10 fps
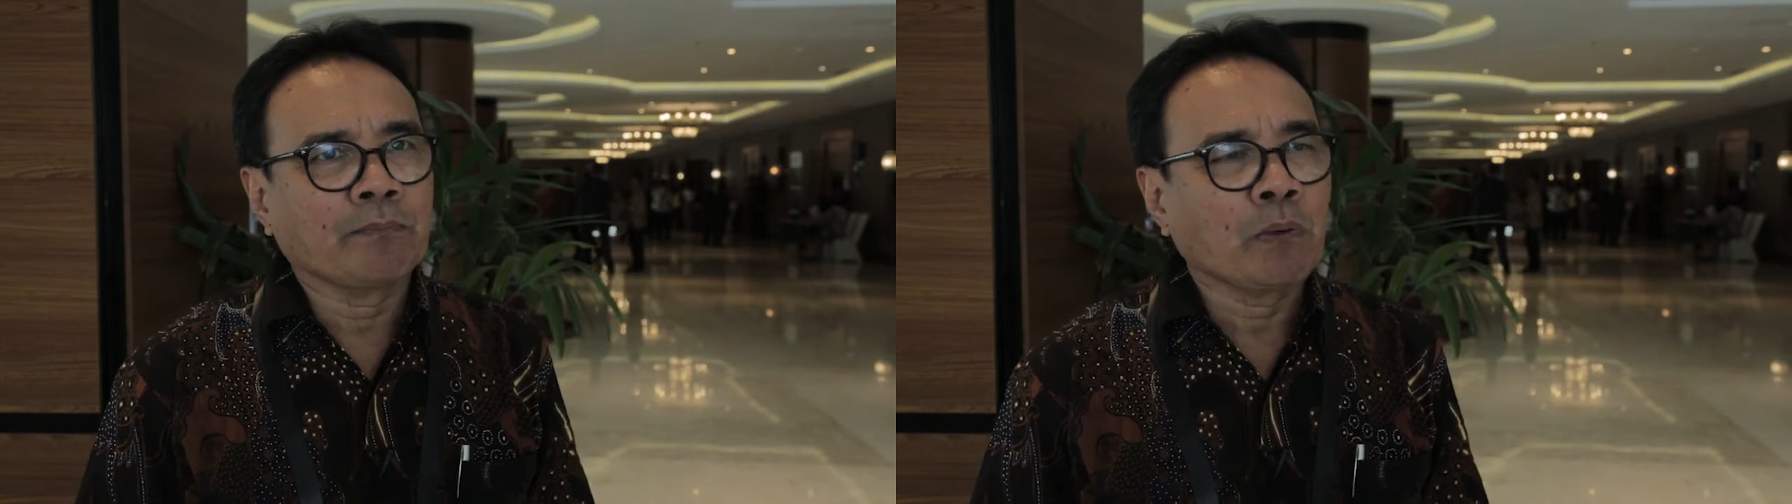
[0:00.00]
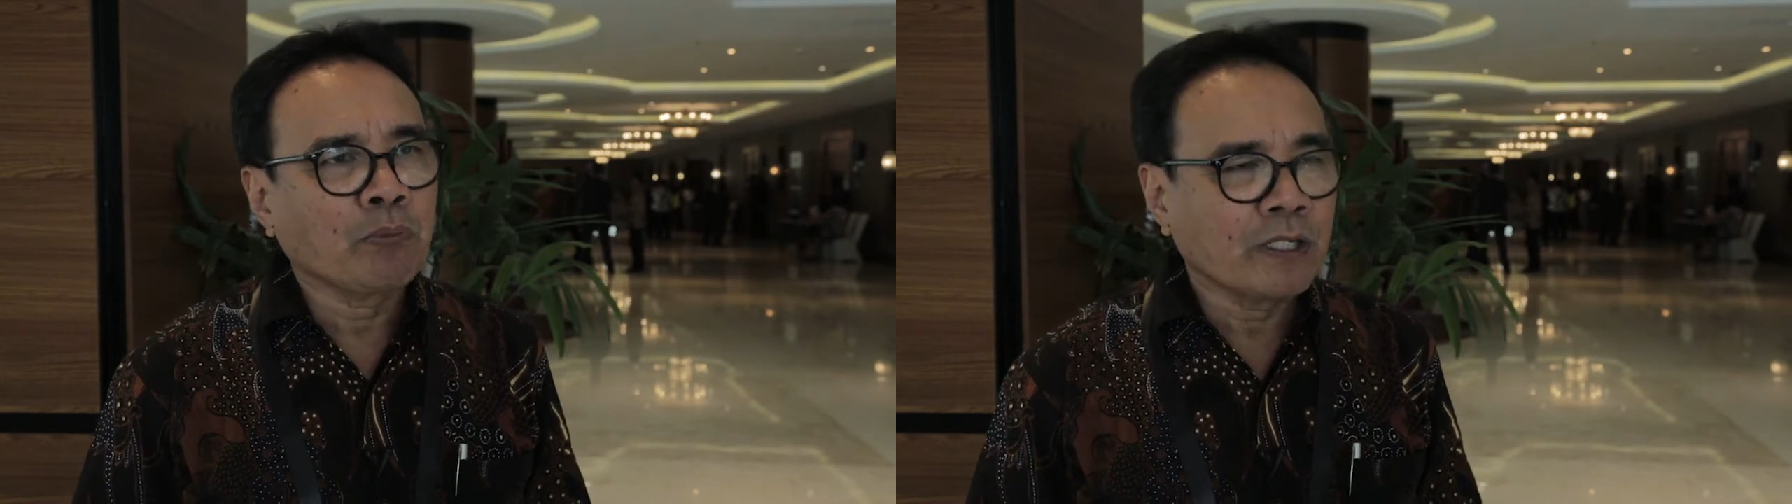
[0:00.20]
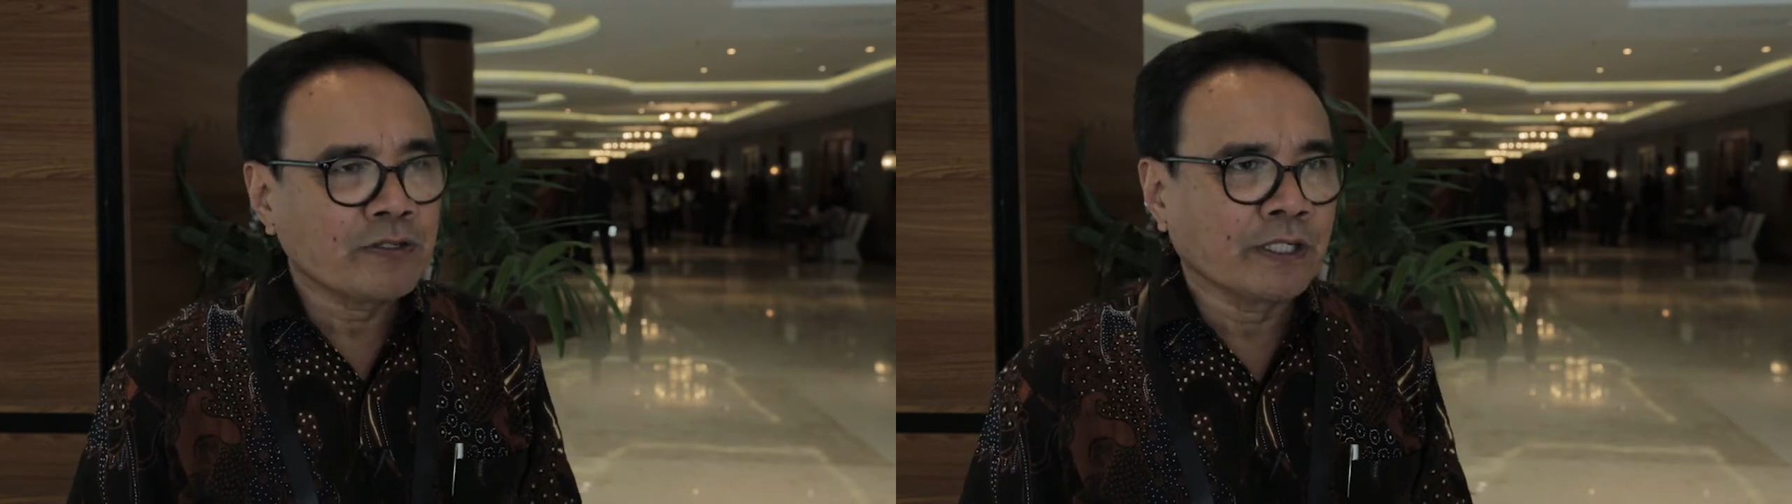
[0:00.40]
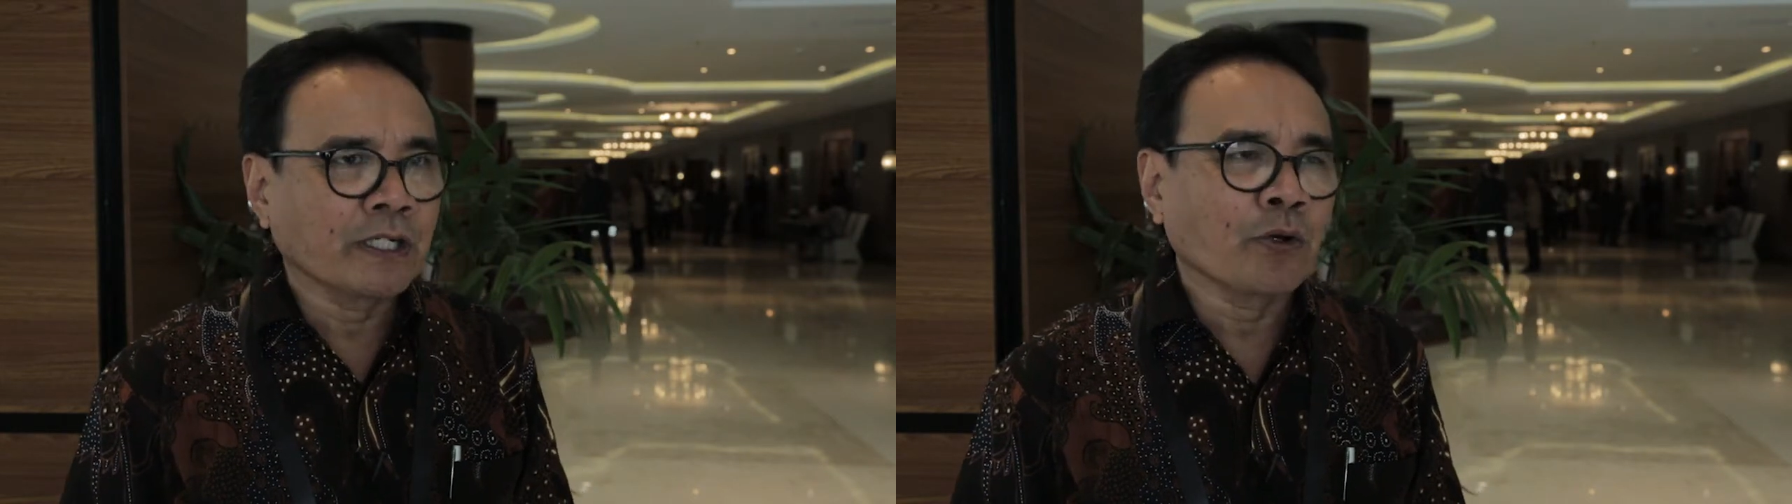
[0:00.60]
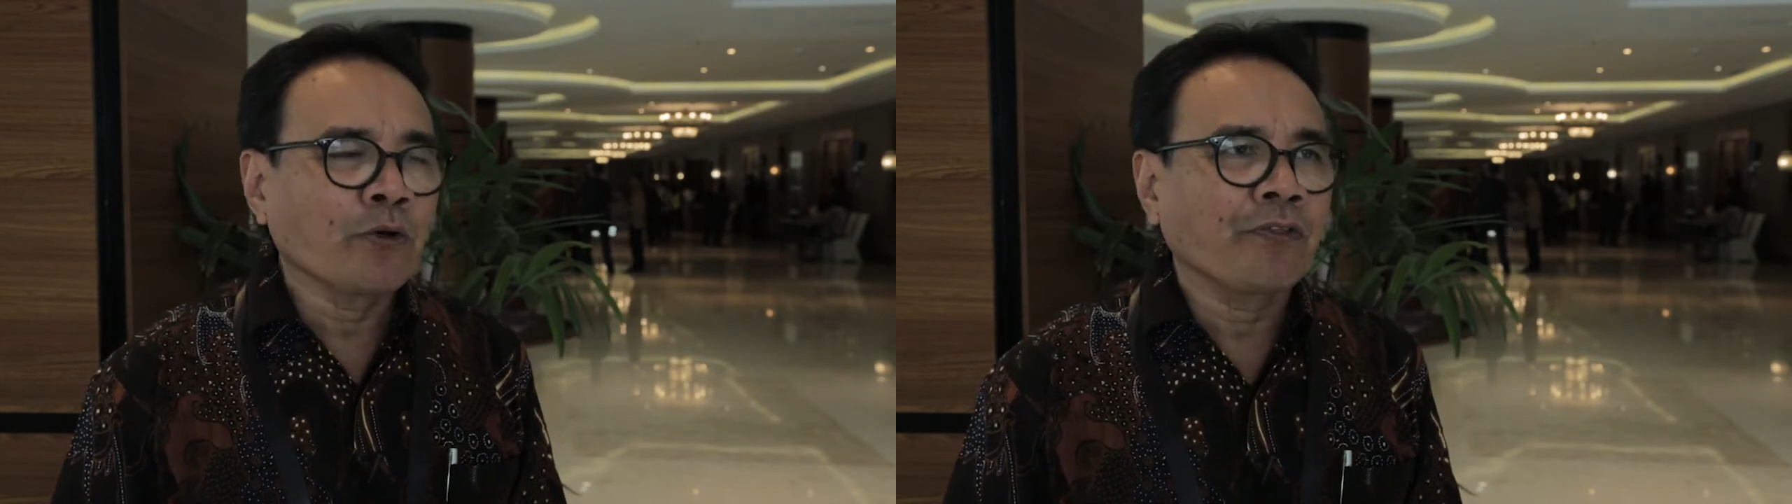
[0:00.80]
population
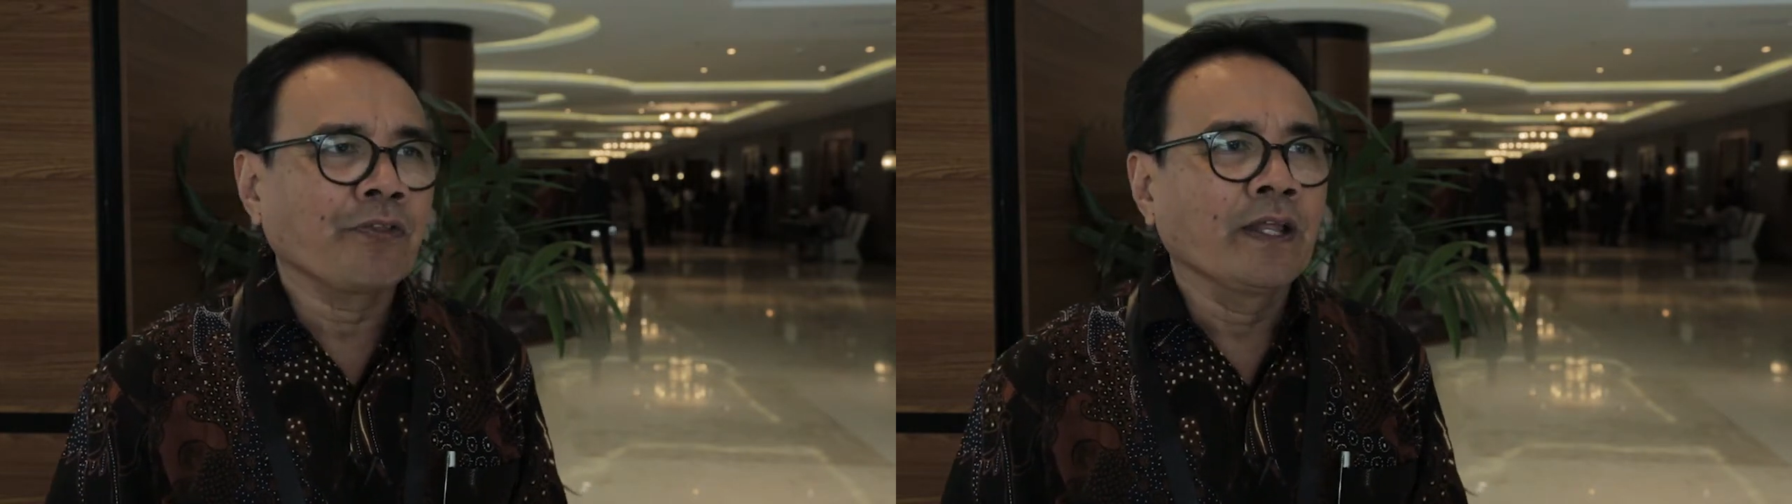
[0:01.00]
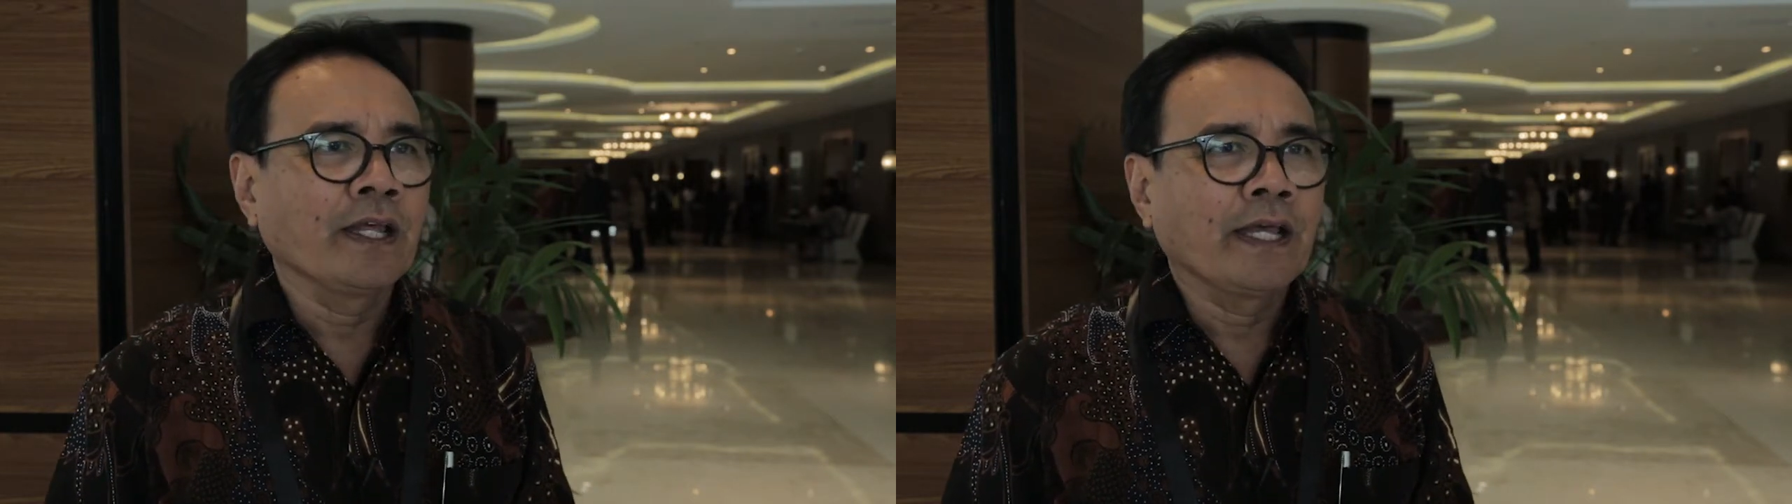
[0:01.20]
growth